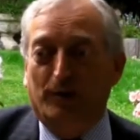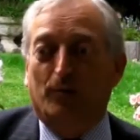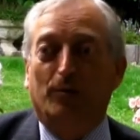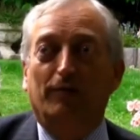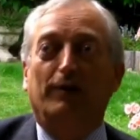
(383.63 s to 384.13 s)

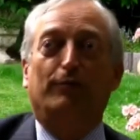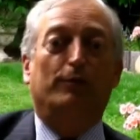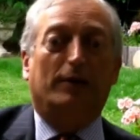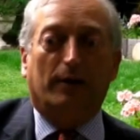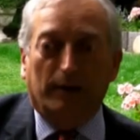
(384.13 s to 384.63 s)
All of this
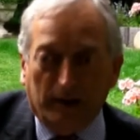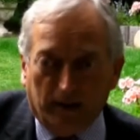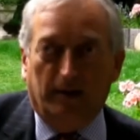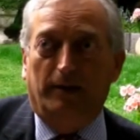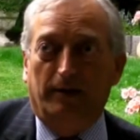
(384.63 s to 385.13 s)
was
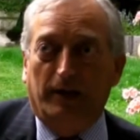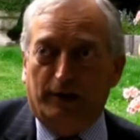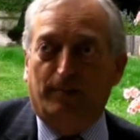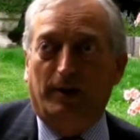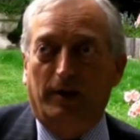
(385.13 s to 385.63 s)
clearly
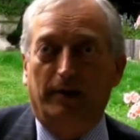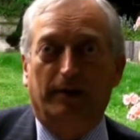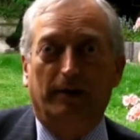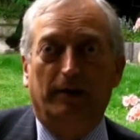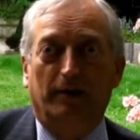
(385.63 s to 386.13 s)
explained
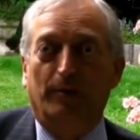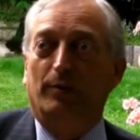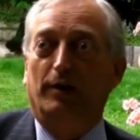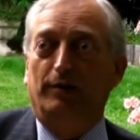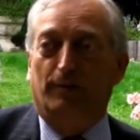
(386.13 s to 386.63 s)
in
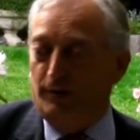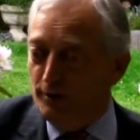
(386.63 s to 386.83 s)
my talk.